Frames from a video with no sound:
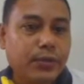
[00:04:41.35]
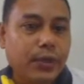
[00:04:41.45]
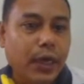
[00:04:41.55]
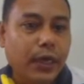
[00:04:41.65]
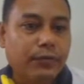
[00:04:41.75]

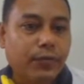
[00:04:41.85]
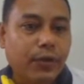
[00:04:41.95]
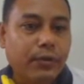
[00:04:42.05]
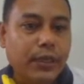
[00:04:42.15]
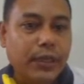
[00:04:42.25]
are
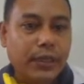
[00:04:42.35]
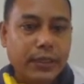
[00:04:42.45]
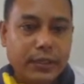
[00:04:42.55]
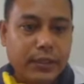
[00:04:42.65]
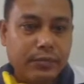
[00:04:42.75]
for creating
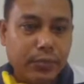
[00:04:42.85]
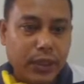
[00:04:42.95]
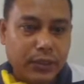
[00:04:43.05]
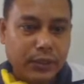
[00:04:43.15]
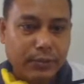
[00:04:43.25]

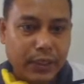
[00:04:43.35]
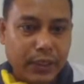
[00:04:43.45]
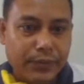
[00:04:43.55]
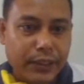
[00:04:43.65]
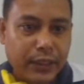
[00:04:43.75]
symbols in
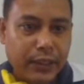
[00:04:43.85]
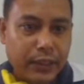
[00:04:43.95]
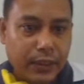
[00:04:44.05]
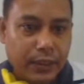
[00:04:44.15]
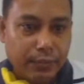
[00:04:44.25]

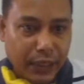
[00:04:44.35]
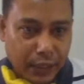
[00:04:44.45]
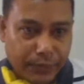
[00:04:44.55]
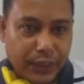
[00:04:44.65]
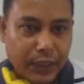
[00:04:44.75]

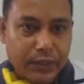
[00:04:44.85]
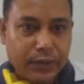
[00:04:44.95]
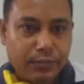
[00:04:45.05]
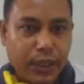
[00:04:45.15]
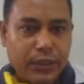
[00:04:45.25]
mathematical
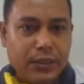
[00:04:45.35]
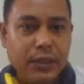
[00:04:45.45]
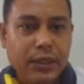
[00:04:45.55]
symbols,